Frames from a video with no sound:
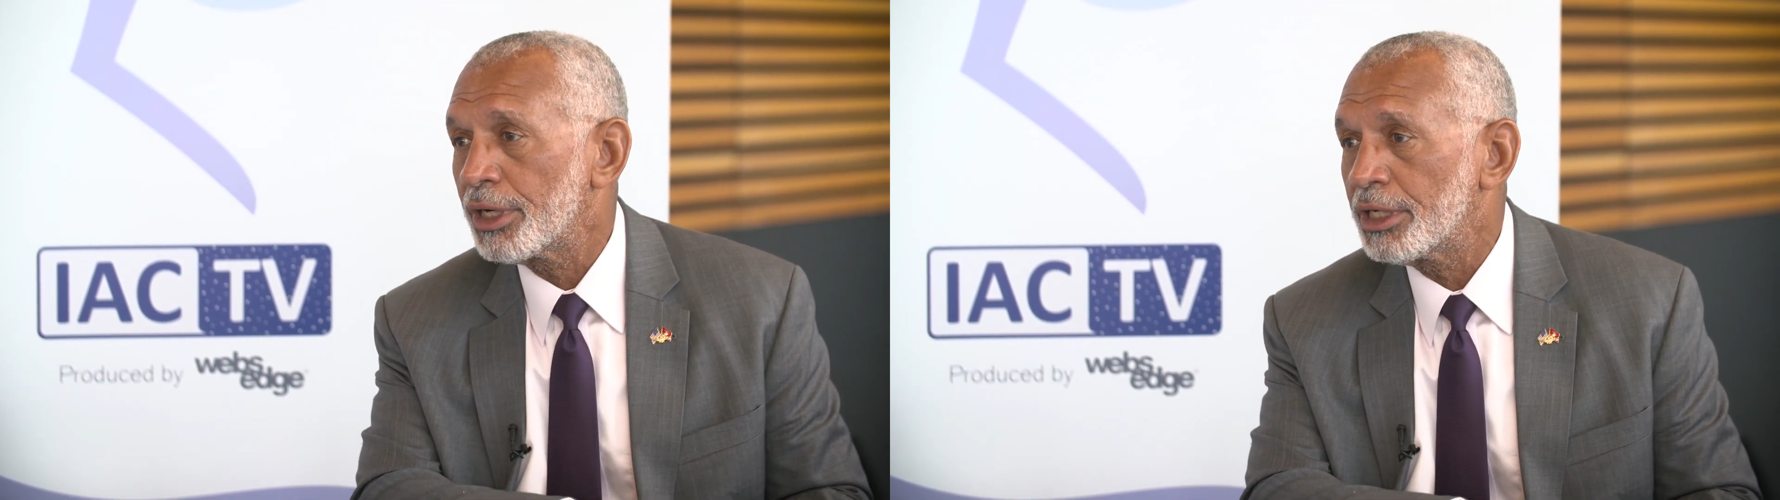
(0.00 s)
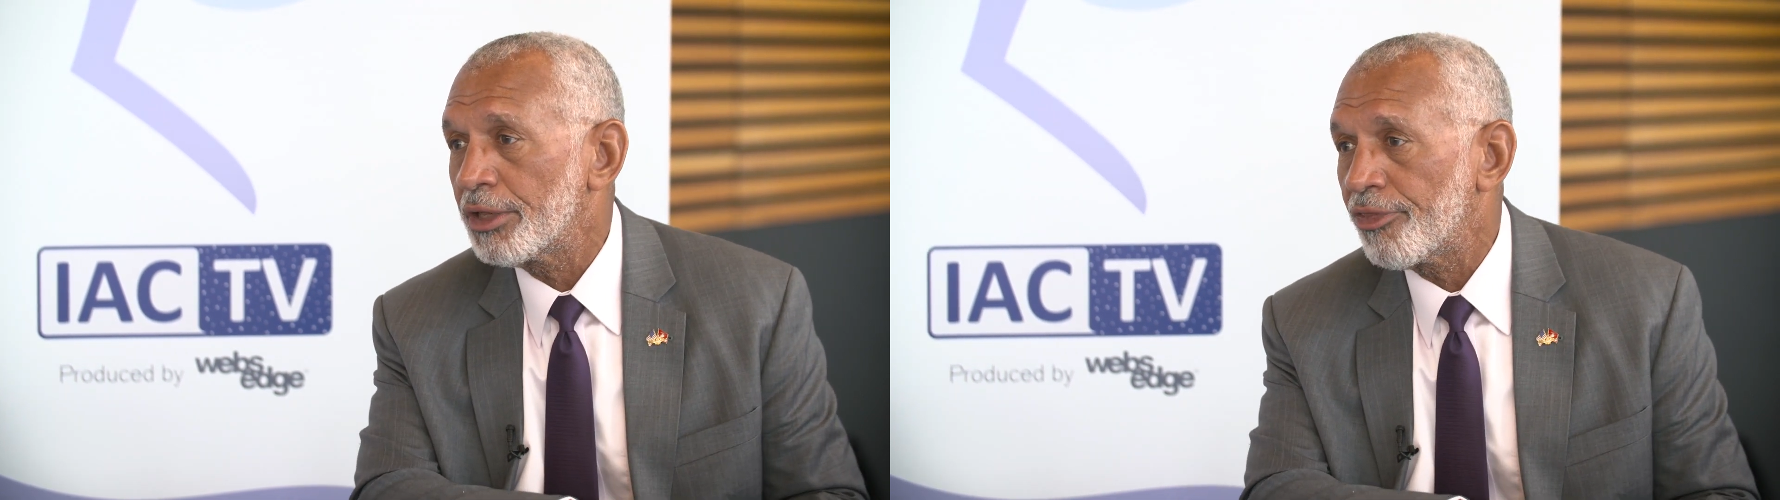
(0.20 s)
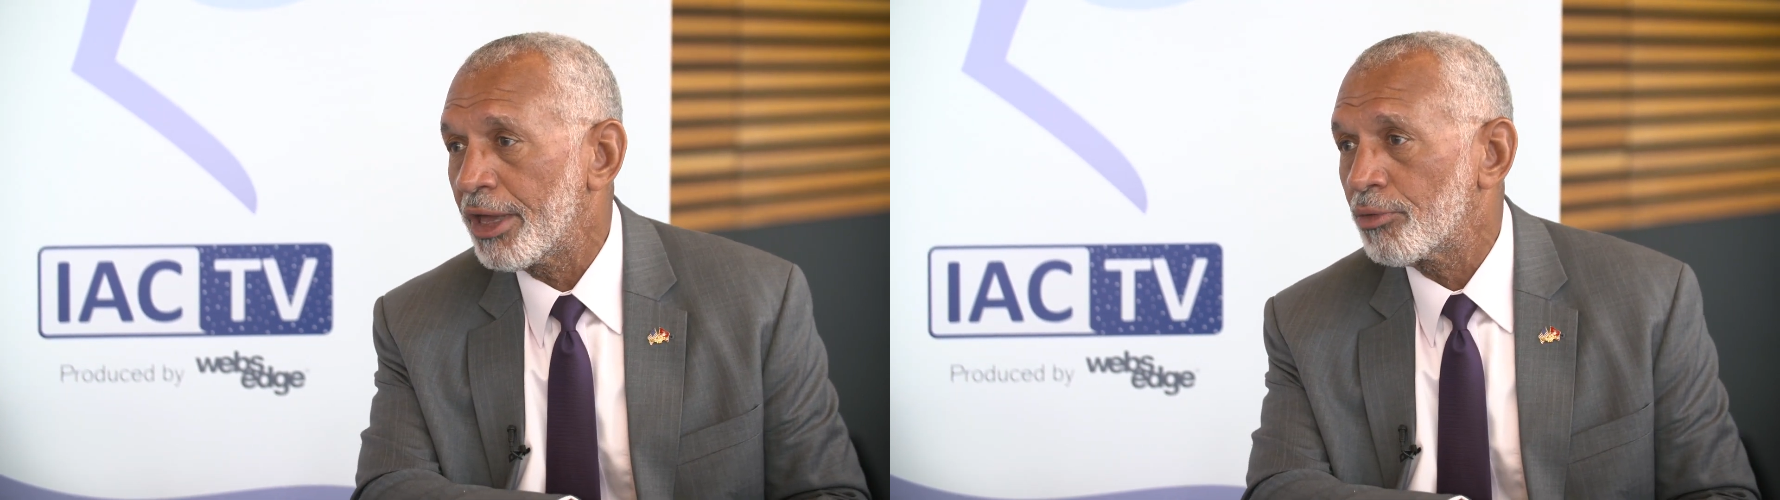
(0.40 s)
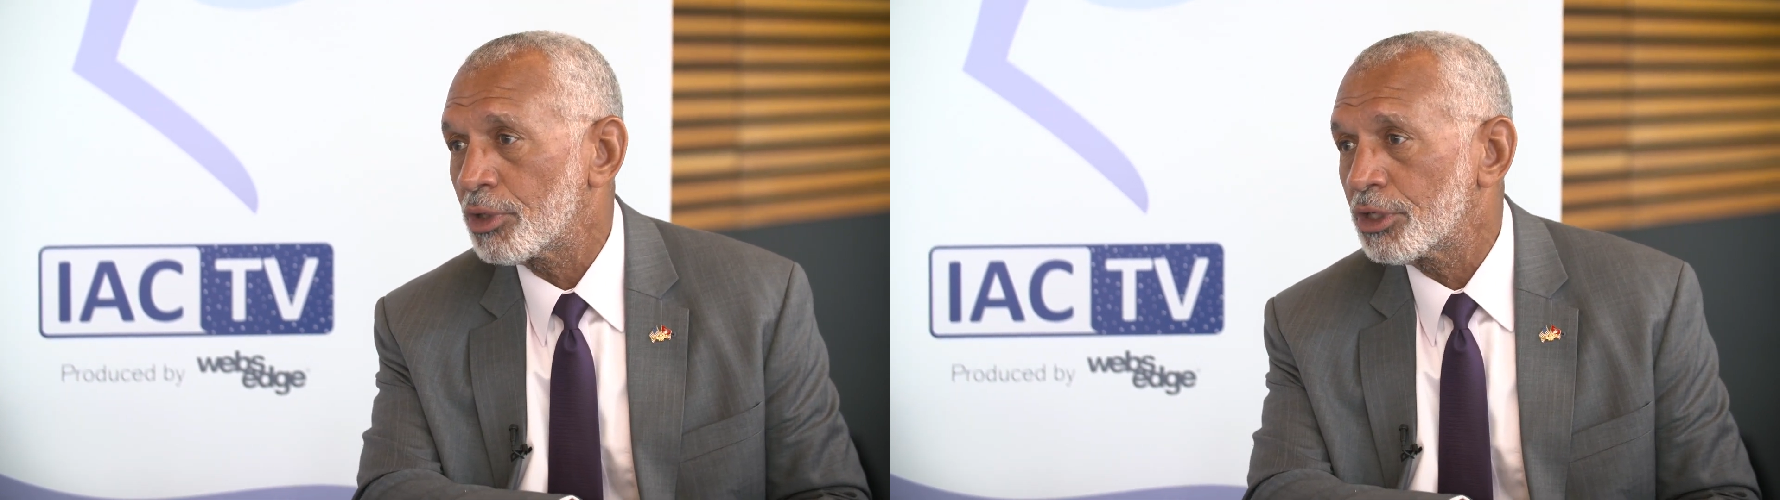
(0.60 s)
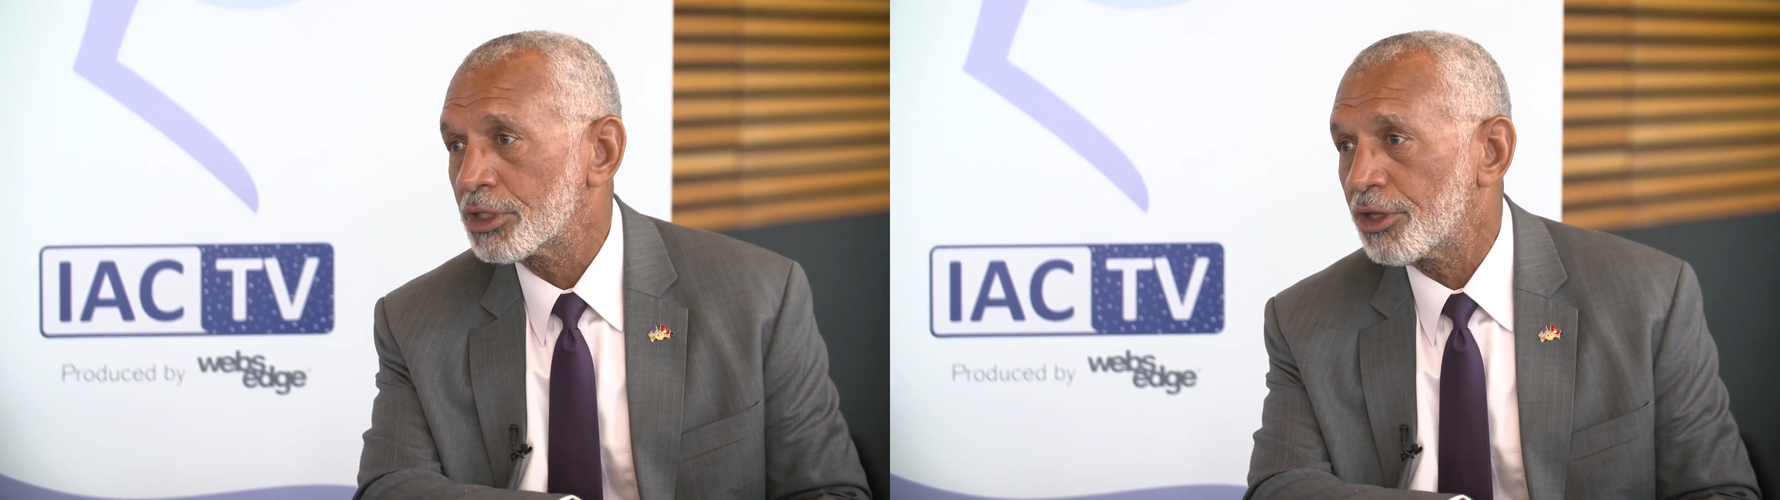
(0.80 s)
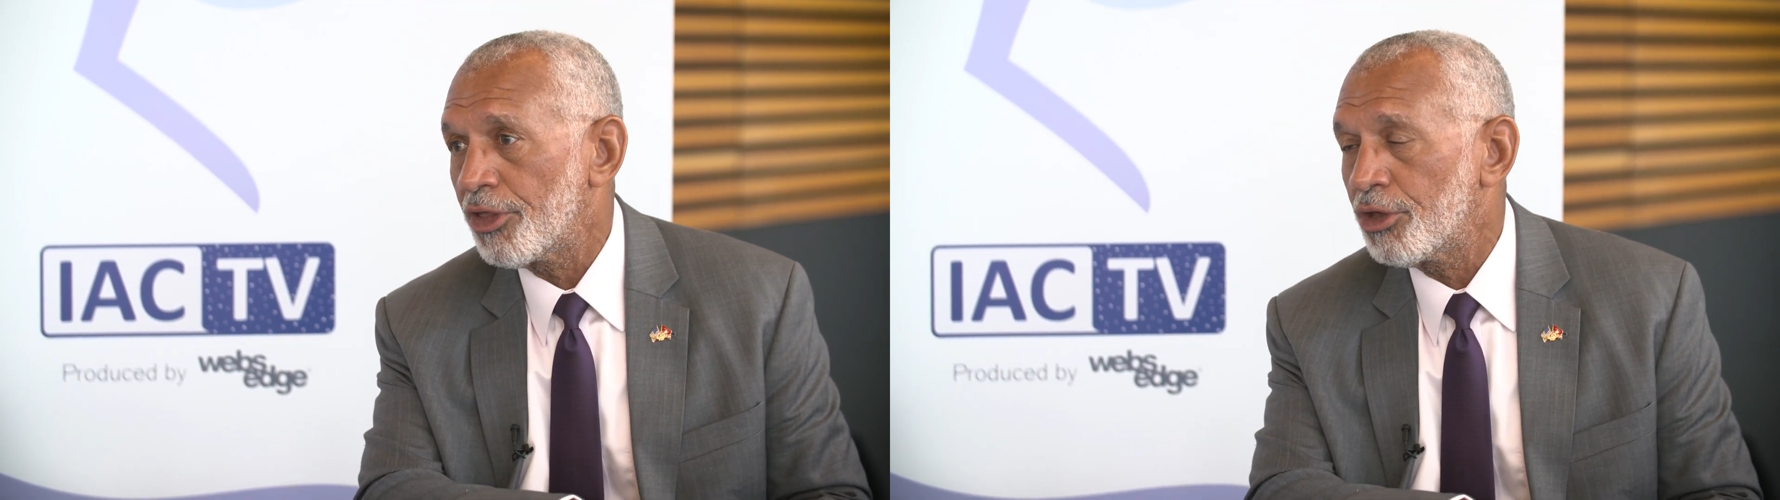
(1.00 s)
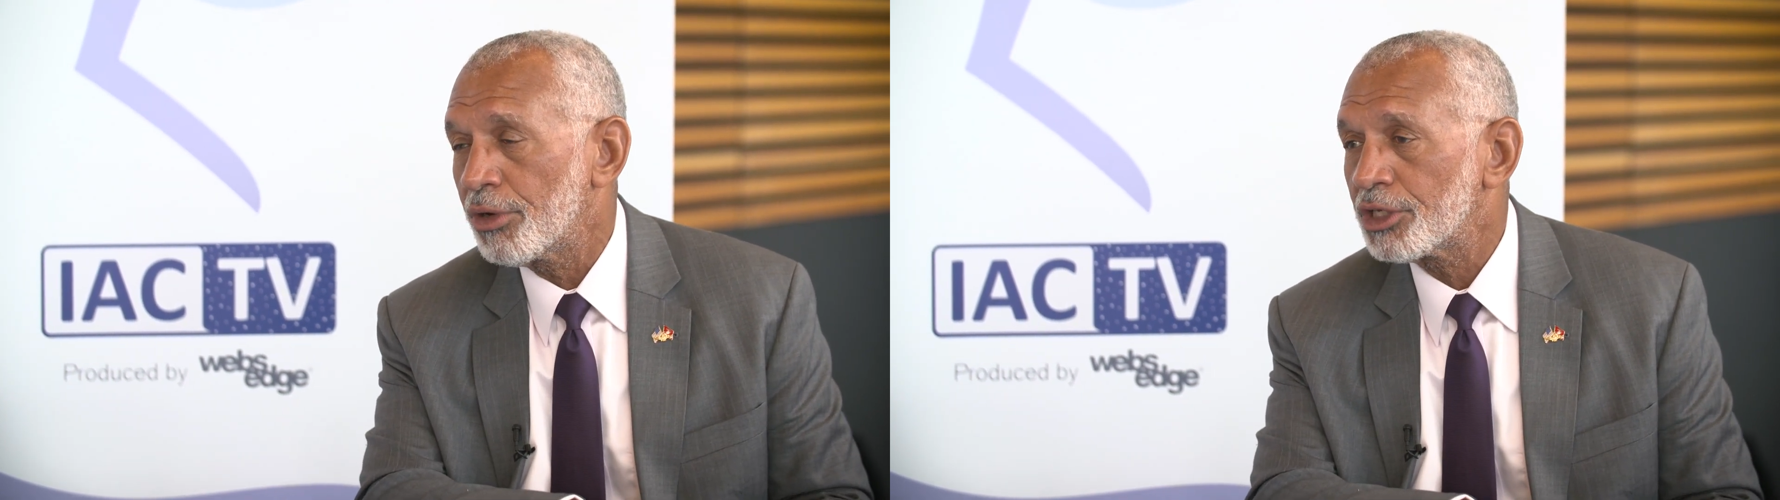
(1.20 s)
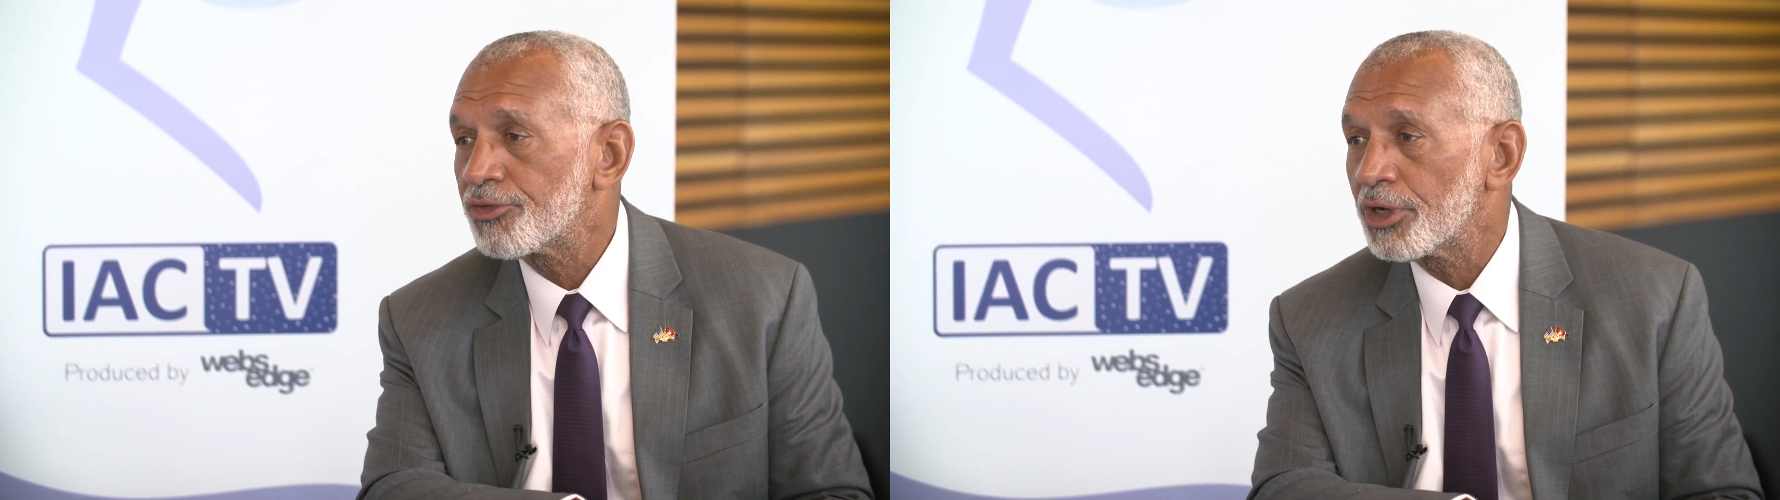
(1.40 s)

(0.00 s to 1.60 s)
and that they will look to the U.S.